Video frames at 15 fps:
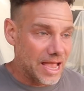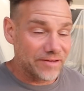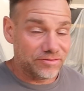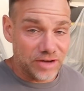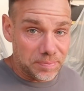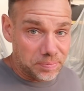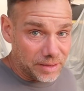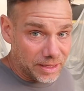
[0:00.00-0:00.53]

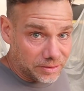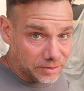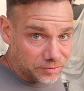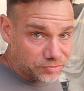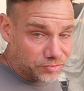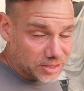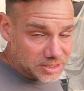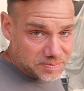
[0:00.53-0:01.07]
after I play a little
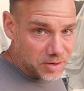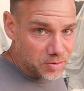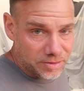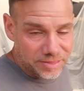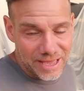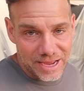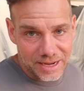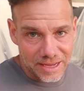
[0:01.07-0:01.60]
frisbee
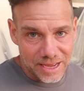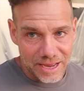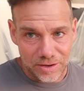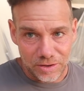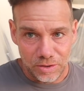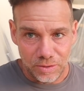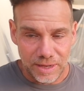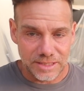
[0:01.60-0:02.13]
with that guy
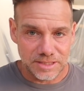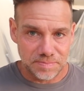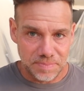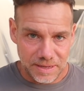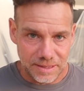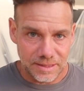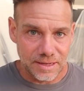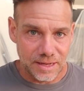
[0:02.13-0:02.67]
who has
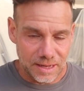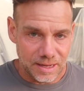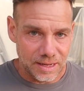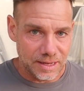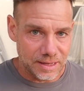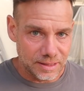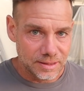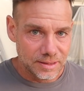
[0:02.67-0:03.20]
been
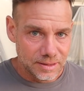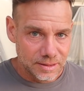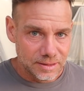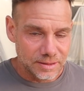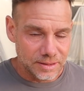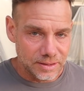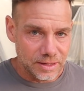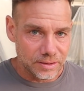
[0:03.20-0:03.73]

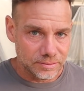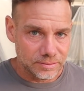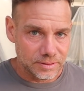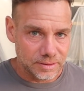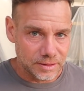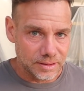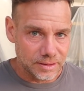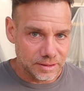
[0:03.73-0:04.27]

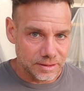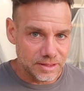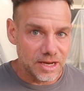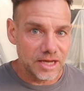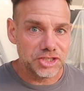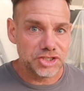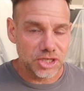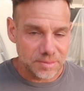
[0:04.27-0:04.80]

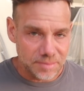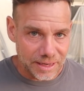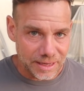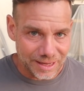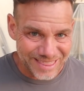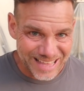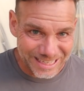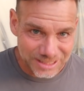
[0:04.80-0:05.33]
nudging me
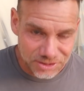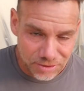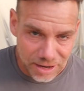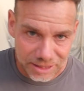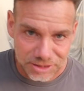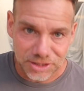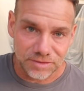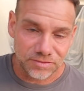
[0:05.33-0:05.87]
in that
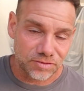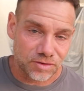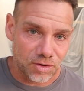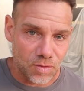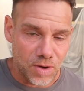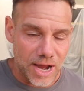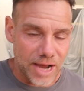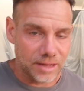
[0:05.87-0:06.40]
direction for a
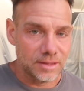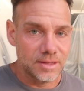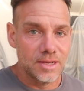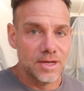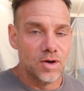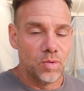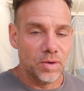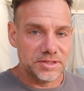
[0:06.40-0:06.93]
while.
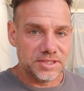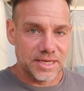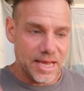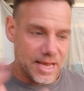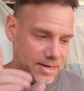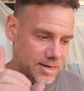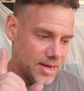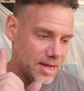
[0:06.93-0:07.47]
Once
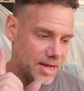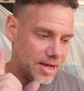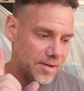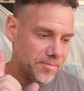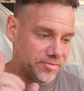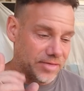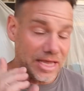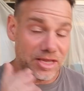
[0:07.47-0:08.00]
again,
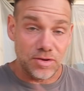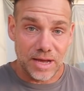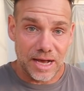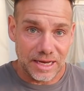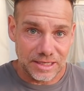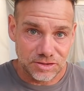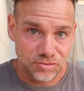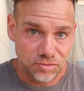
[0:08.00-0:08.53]
thank you
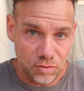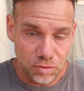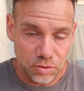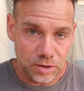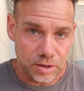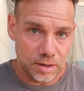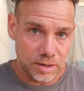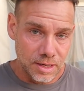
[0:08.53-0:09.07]
guys
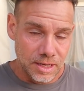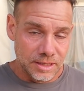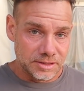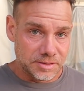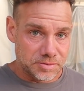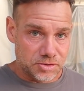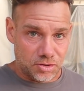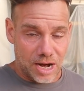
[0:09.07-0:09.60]
for
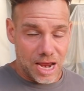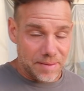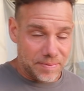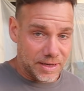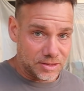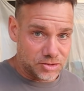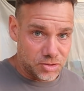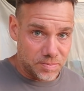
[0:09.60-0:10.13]

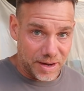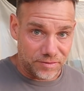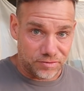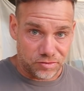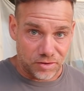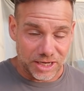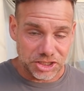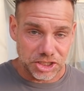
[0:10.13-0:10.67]
subscribing to my
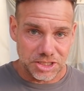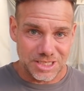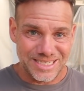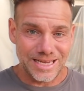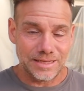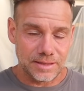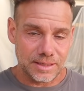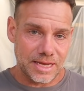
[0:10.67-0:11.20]
Fresh
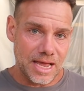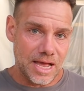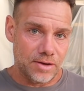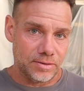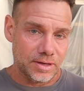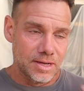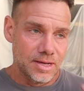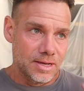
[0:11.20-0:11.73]
Steel account.